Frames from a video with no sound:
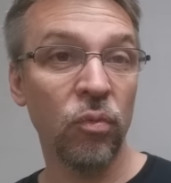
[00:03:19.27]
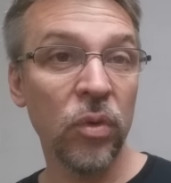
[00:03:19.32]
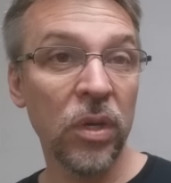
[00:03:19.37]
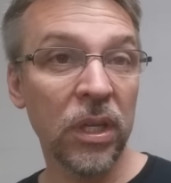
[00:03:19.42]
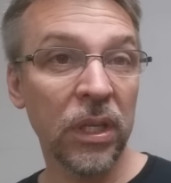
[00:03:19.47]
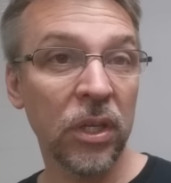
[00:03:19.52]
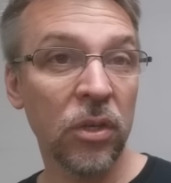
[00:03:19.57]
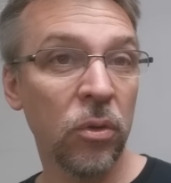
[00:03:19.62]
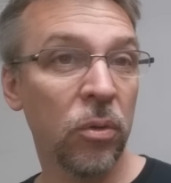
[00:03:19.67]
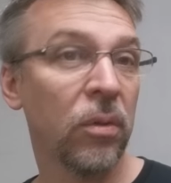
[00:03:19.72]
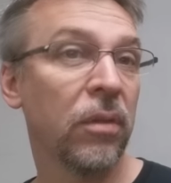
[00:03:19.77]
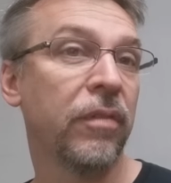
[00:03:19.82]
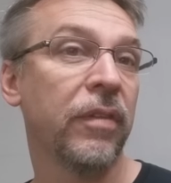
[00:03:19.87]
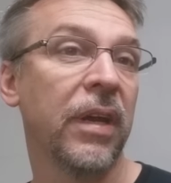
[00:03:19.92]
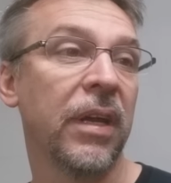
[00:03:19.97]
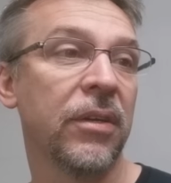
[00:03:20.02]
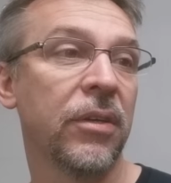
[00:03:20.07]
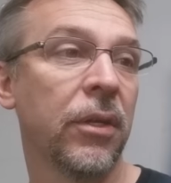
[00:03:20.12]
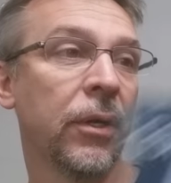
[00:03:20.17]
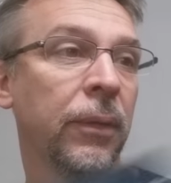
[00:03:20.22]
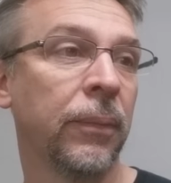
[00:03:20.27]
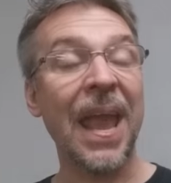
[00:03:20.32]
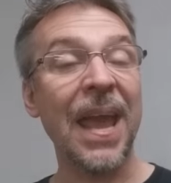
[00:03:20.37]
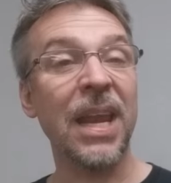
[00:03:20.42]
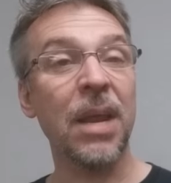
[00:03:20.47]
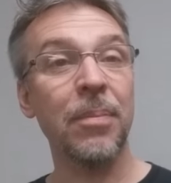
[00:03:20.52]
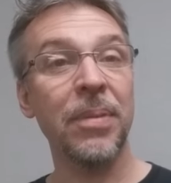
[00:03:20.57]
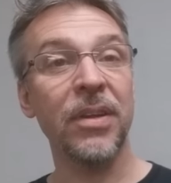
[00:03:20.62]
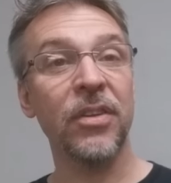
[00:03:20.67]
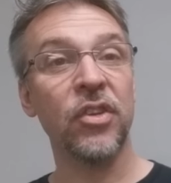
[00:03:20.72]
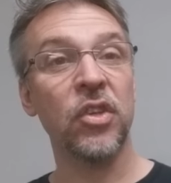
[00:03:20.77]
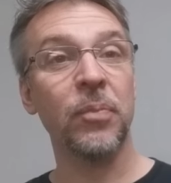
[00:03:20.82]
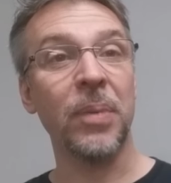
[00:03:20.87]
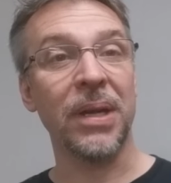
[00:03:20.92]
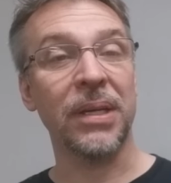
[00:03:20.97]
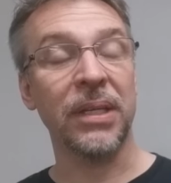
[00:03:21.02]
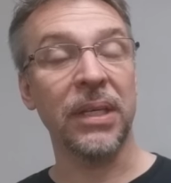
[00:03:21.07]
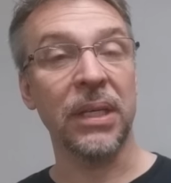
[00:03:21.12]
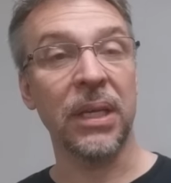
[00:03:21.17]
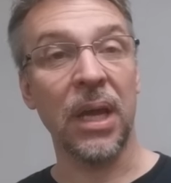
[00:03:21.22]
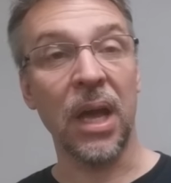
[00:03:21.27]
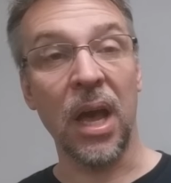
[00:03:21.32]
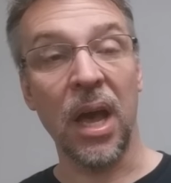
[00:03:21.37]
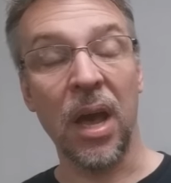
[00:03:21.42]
Really cool effect. Can it be inspected?